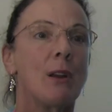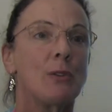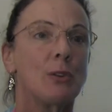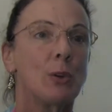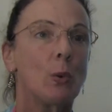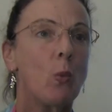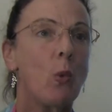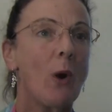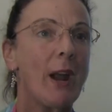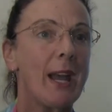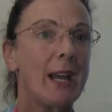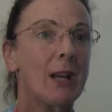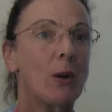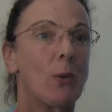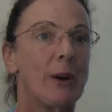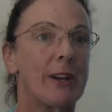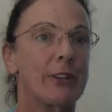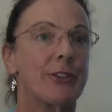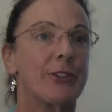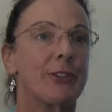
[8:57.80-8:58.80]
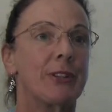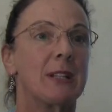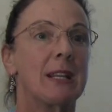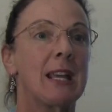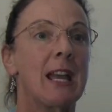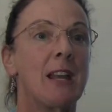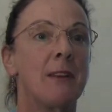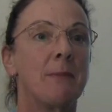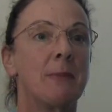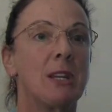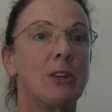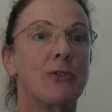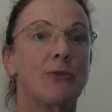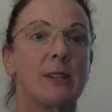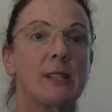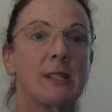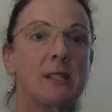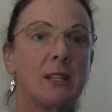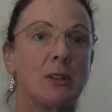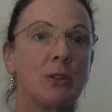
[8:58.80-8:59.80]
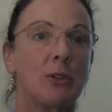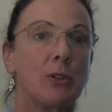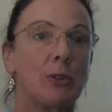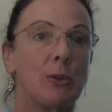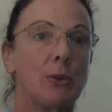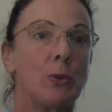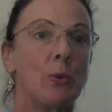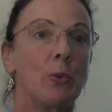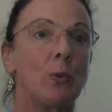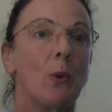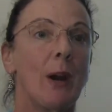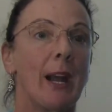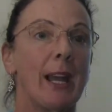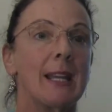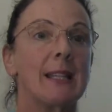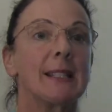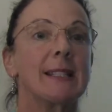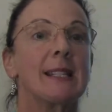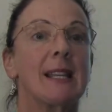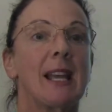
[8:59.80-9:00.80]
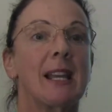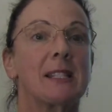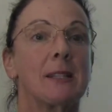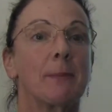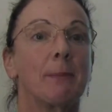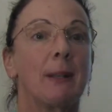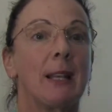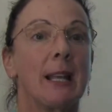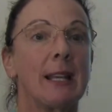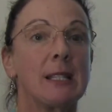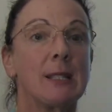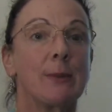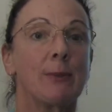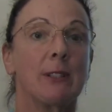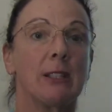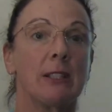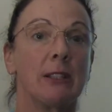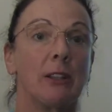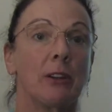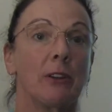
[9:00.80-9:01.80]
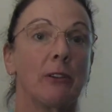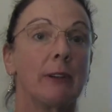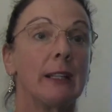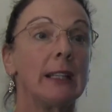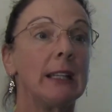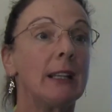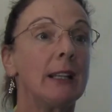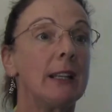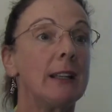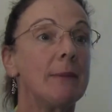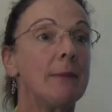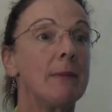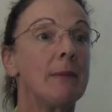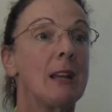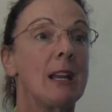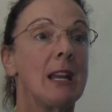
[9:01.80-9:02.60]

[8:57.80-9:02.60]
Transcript: The where question can be addressed in two ways, as a place within the curriculum